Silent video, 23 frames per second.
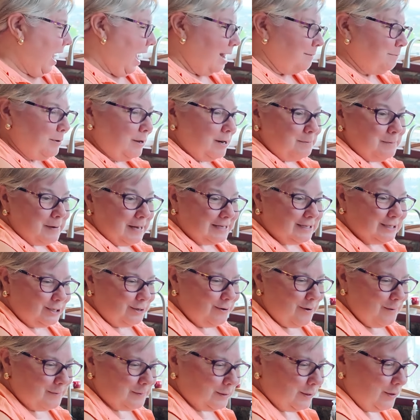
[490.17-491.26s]
and put them next
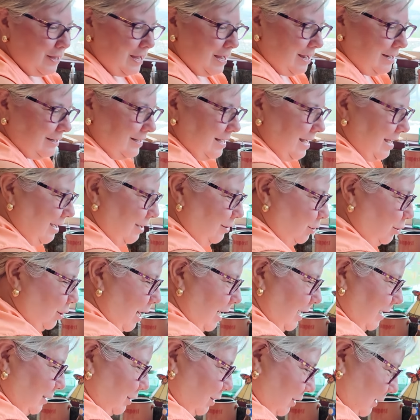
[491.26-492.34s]
to him so he could
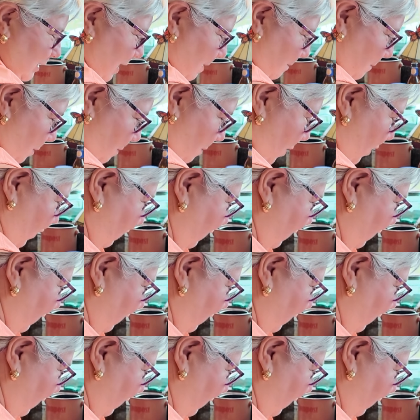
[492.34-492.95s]
try to sample both